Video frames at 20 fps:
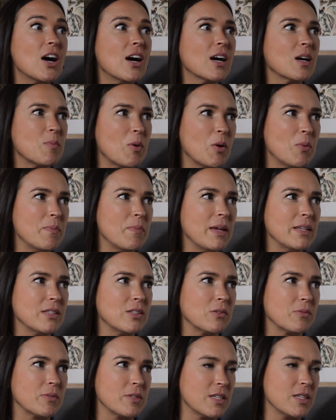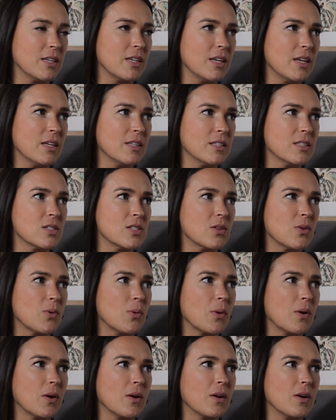talk about mental resilience
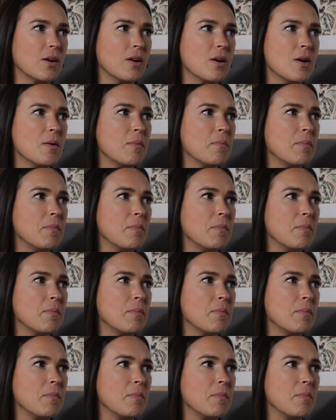or